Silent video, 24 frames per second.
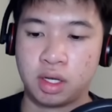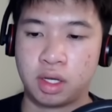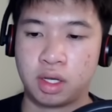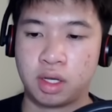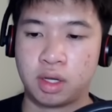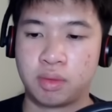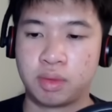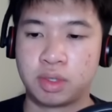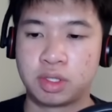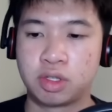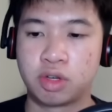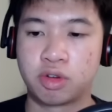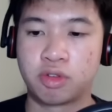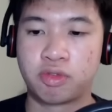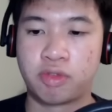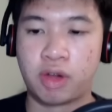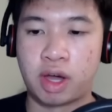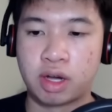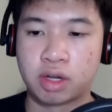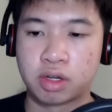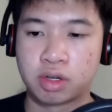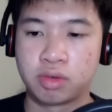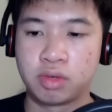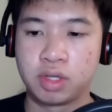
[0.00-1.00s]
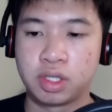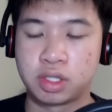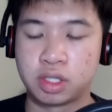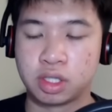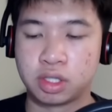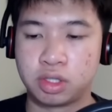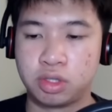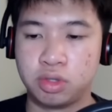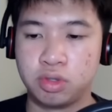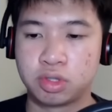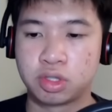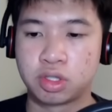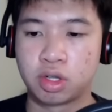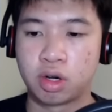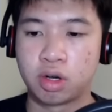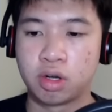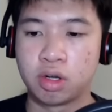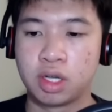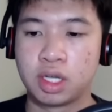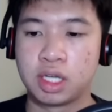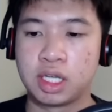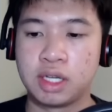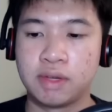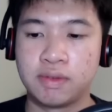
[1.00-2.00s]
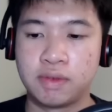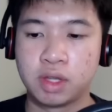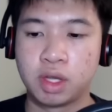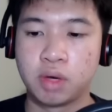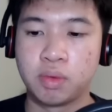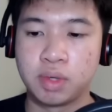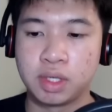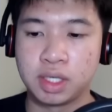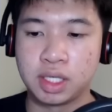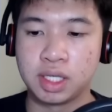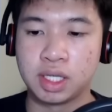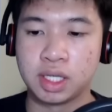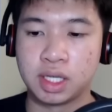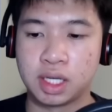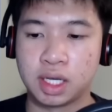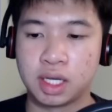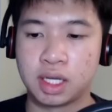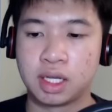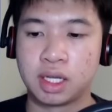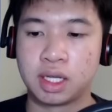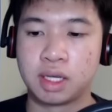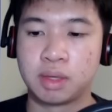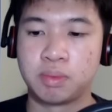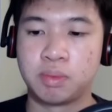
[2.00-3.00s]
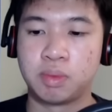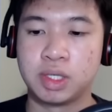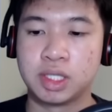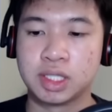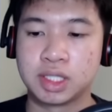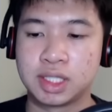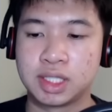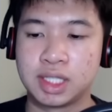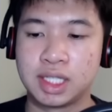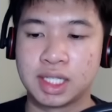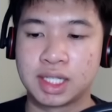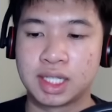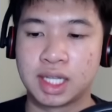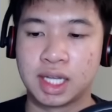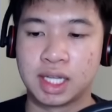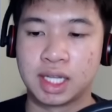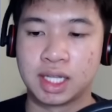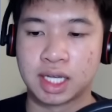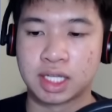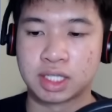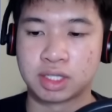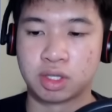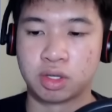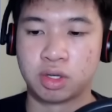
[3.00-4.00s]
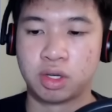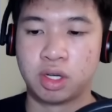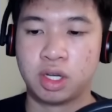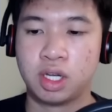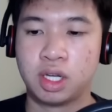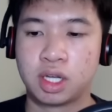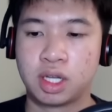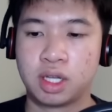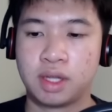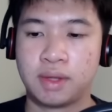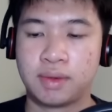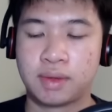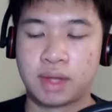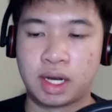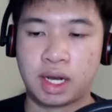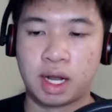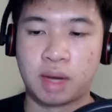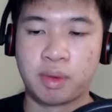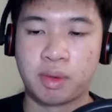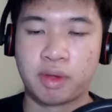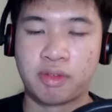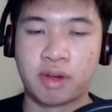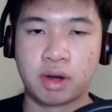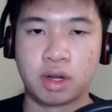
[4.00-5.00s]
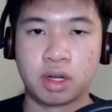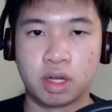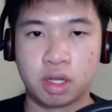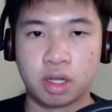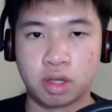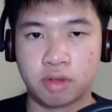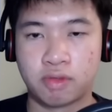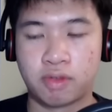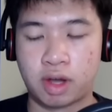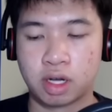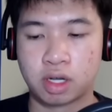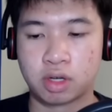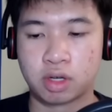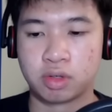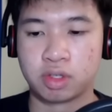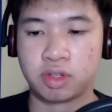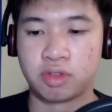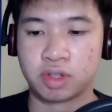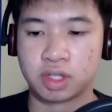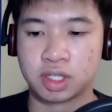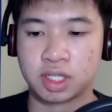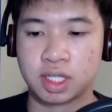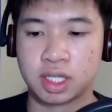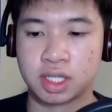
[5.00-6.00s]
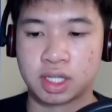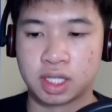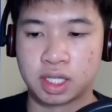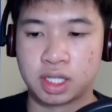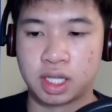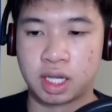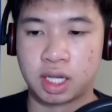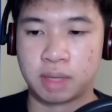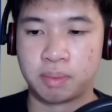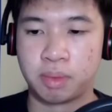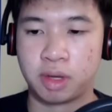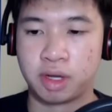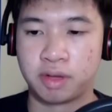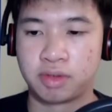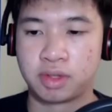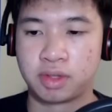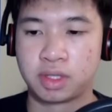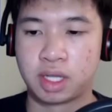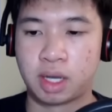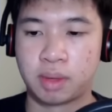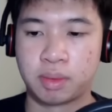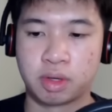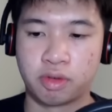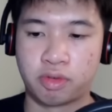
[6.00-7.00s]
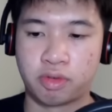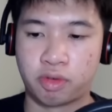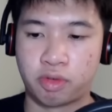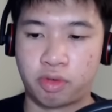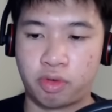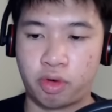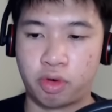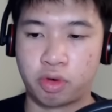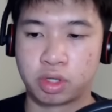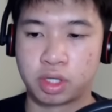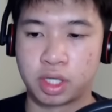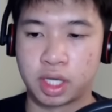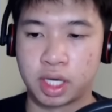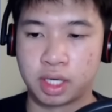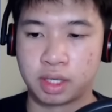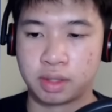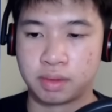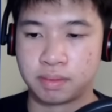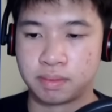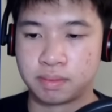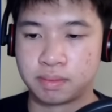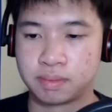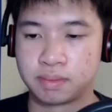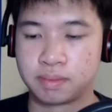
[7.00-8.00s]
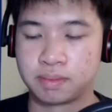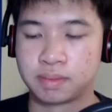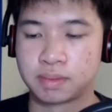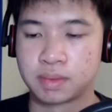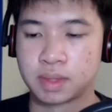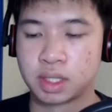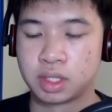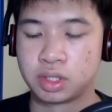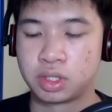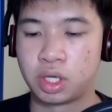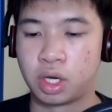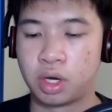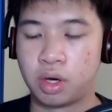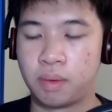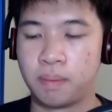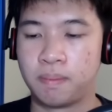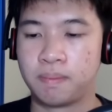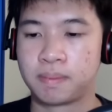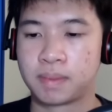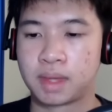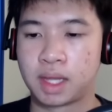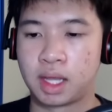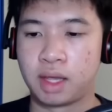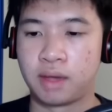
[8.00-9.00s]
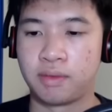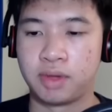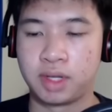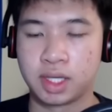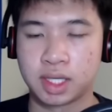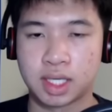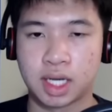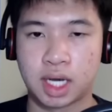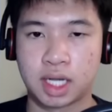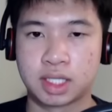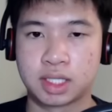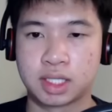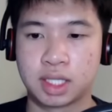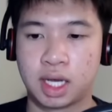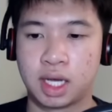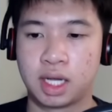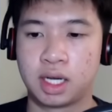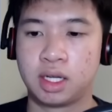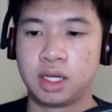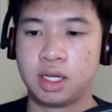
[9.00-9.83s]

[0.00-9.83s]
We sold Valkyrie, the 2-star, even though we needed it. We just needed the Elixir. And now we found another Valkyrie to get the clan buff. Now we go for full clan. So, if you didn't catch that,